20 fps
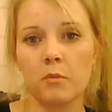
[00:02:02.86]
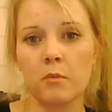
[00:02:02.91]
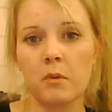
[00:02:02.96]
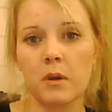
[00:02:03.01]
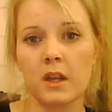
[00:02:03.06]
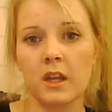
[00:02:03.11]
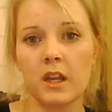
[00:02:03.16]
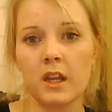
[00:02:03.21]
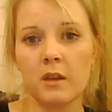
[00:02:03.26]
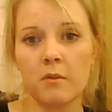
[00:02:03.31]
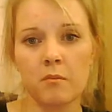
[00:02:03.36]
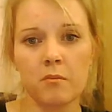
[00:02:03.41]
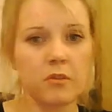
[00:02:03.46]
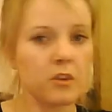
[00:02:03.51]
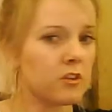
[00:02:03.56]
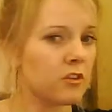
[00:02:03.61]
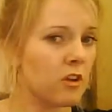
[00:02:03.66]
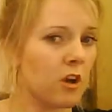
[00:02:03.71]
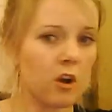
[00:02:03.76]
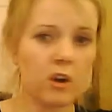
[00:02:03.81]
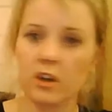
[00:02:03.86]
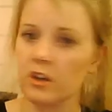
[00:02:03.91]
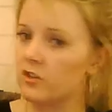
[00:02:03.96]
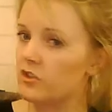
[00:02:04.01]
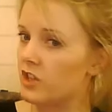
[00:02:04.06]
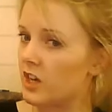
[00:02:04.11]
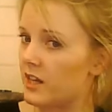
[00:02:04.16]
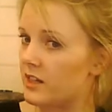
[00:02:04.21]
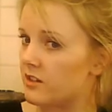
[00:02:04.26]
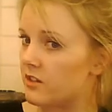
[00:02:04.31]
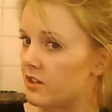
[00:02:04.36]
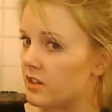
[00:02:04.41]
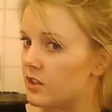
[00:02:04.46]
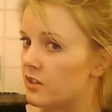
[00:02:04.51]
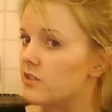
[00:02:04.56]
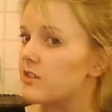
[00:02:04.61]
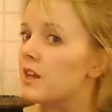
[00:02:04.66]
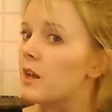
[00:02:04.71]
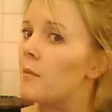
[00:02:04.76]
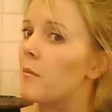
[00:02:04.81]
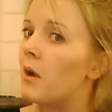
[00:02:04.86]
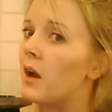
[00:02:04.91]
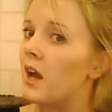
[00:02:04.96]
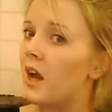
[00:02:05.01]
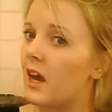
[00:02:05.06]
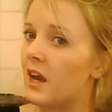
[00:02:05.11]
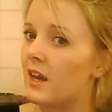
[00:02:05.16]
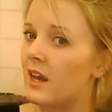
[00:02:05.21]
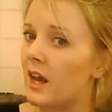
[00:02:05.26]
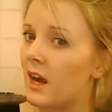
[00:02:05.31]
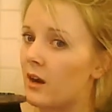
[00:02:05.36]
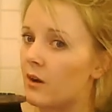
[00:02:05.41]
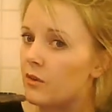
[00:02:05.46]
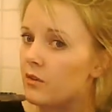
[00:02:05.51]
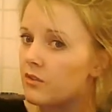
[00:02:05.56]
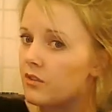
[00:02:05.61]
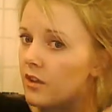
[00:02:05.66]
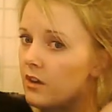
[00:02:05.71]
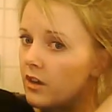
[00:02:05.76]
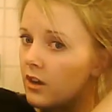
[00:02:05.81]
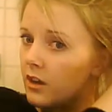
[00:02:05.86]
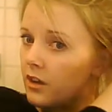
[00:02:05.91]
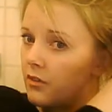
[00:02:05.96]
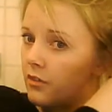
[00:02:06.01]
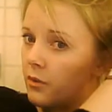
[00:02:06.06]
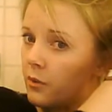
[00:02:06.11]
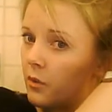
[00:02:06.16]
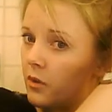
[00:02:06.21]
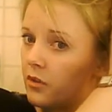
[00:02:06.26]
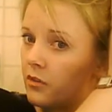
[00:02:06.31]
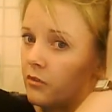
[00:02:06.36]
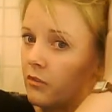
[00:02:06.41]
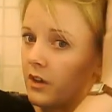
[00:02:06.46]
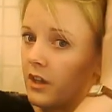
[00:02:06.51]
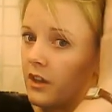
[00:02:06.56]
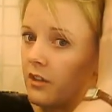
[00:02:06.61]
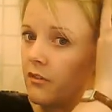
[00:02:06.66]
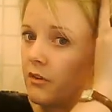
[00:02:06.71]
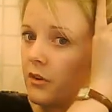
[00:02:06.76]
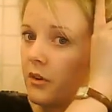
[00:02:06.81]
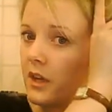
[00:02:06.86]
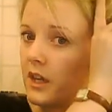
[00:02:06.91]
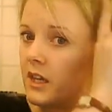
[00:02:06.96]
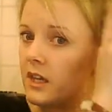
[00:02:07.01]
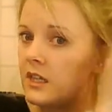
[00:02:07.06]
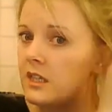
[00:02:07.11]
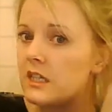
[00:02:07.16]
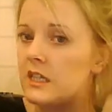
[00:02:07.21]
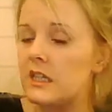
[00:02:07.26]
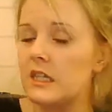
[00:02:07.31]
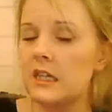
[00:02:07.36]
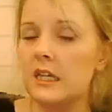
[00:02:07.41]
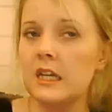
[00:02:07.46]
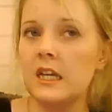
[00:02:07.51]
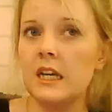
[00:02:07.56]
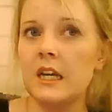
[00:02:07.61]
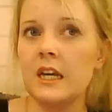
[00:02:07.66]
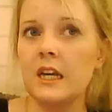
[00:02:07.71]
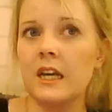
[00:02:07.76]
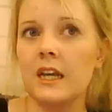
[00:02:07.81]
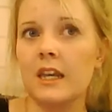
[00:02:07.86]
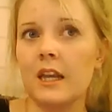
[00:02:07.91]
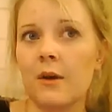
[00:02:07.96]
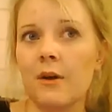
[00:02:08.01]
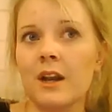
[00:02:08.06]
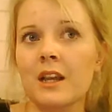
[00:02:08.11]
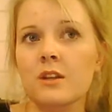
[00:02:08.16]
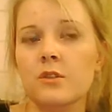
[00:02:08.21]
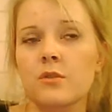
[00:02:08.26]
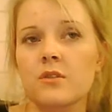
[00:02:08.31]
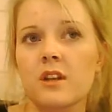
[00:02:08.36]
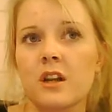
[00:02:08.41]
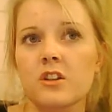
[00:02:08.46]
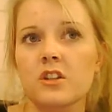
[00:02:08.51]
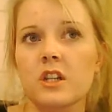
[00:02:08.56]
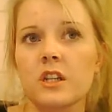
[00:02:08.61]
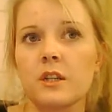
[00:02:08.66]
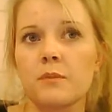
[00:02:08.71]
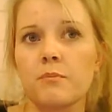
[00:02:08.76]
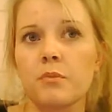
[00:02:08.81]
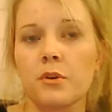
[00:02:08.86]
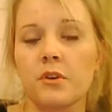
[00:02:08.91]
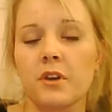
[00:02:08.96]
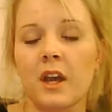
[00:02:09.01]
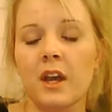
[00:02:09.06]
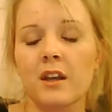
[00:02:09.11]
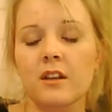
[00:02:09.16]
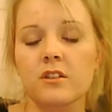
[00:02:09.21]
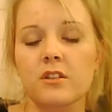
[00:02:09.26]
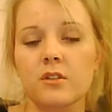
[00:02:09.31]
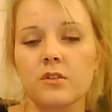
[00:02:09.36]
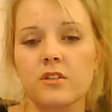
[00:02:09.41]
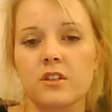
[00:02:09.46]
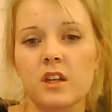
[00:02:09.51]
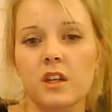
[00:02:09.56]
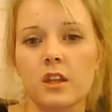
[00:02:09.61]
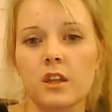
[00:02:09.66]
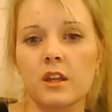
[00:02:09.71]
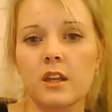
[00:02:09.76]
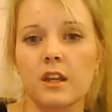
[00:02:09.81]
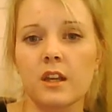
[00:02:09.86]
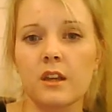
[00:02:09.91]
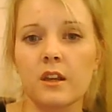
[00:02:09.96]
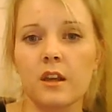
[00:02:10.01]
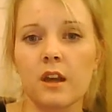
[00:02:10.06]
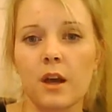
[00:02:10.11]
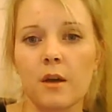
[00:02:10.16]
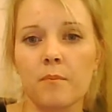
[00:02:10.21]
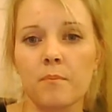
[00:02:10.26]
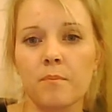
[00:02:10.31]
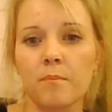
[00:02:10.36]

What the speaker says: probably the darker shades that you see in my hair now, so kind of the ones running through here. Now, Alex was actually brunette, as you'll see in the